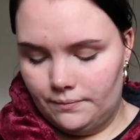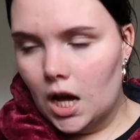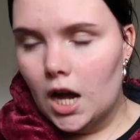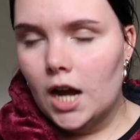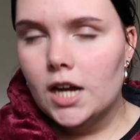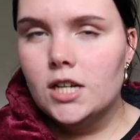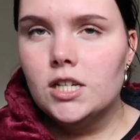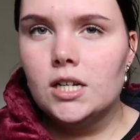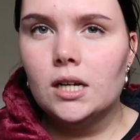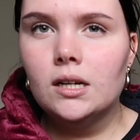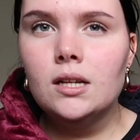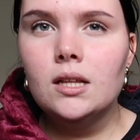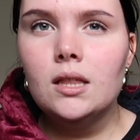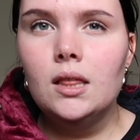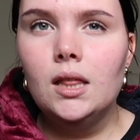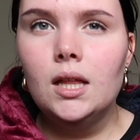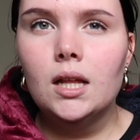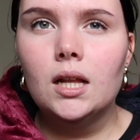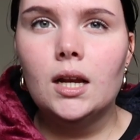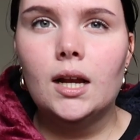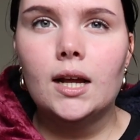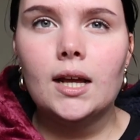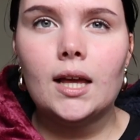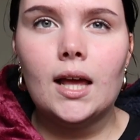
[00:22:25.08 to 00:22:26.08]
I generally
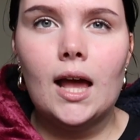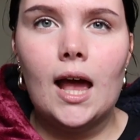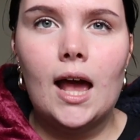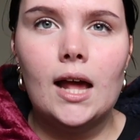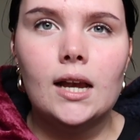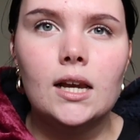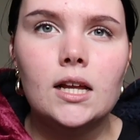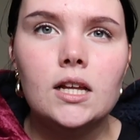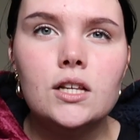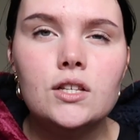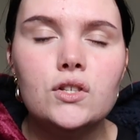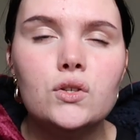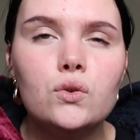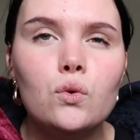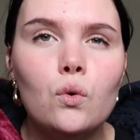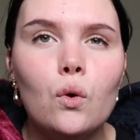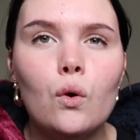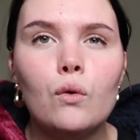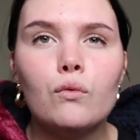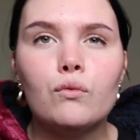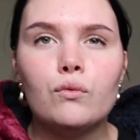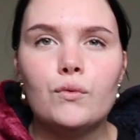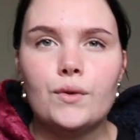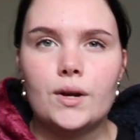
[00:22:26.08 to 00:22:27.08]
think like any
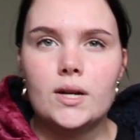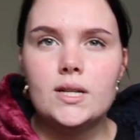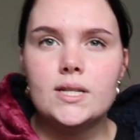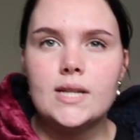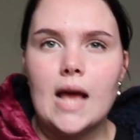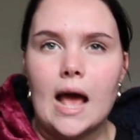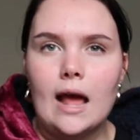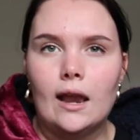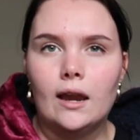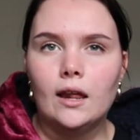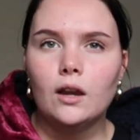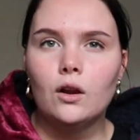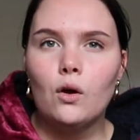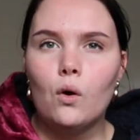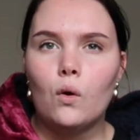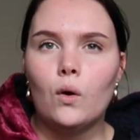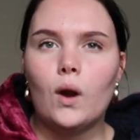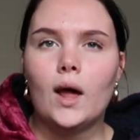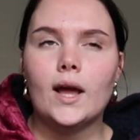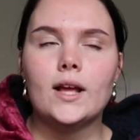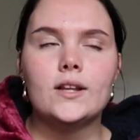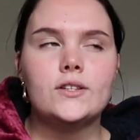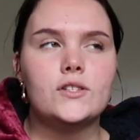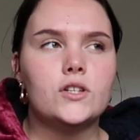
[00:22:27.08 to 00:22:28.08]
sort of retelling or
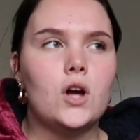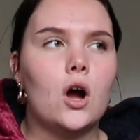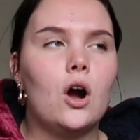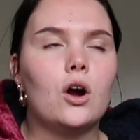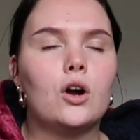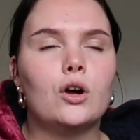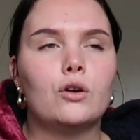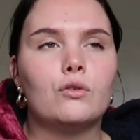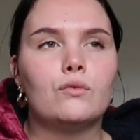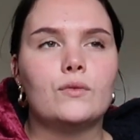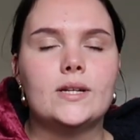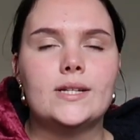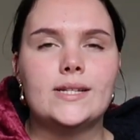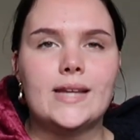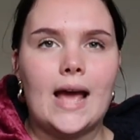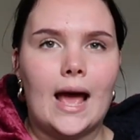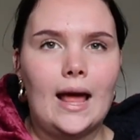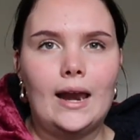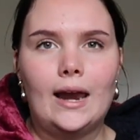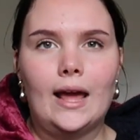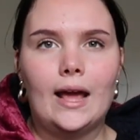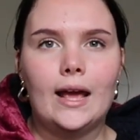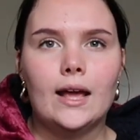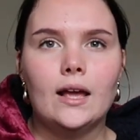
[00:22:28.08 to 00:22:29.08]
like darker
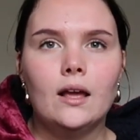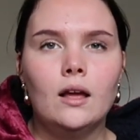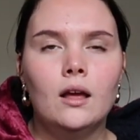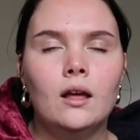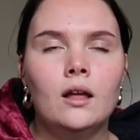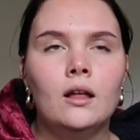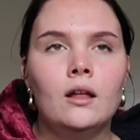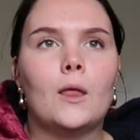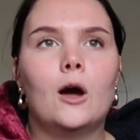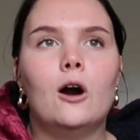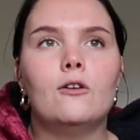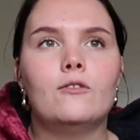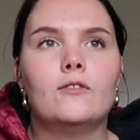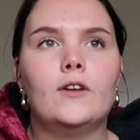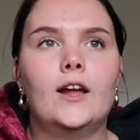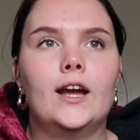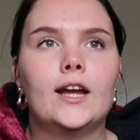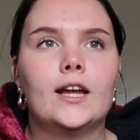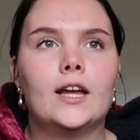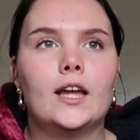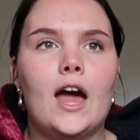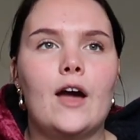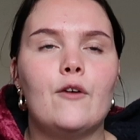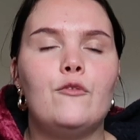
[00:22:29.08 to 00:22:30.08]
retelling of
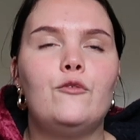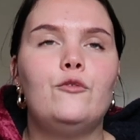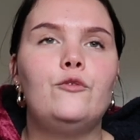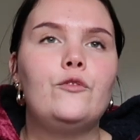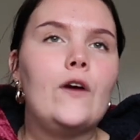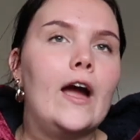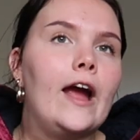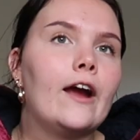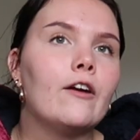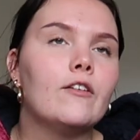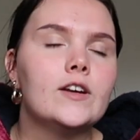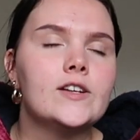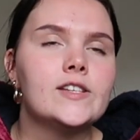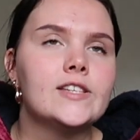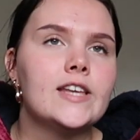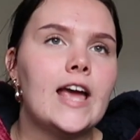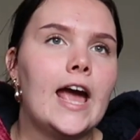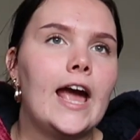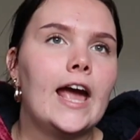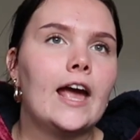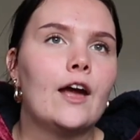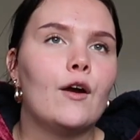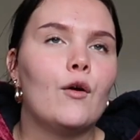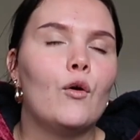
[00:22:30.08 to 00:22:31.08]
like a fairy
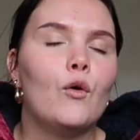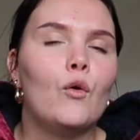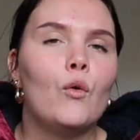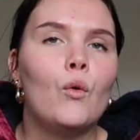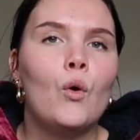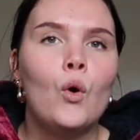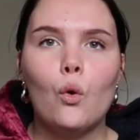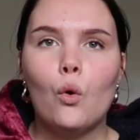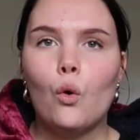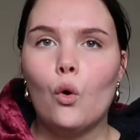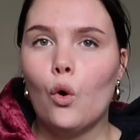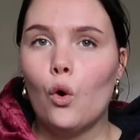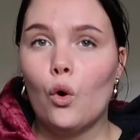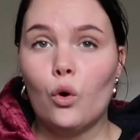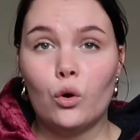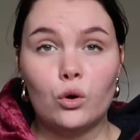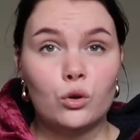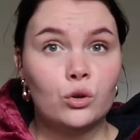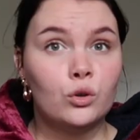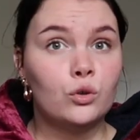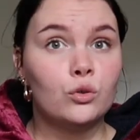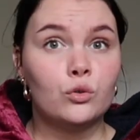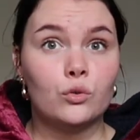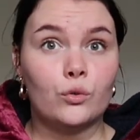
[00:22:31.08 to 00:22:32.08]
tale or
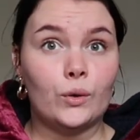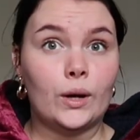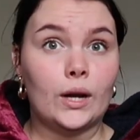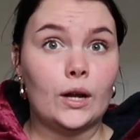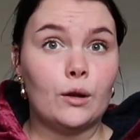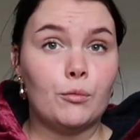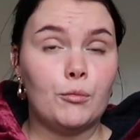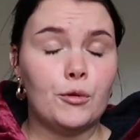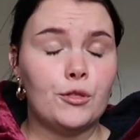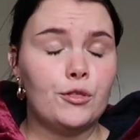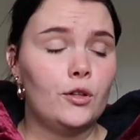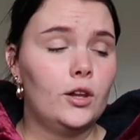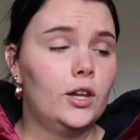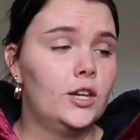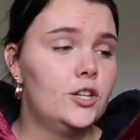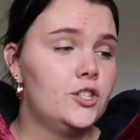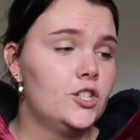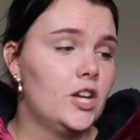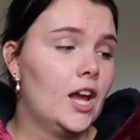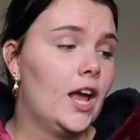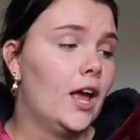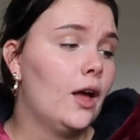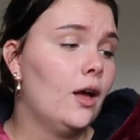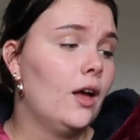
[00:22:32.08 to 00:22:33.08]
Greek
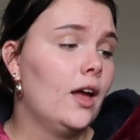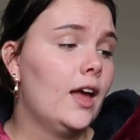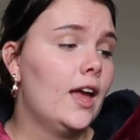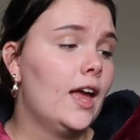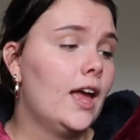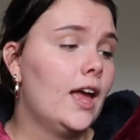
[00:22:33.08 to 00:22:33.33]
mythology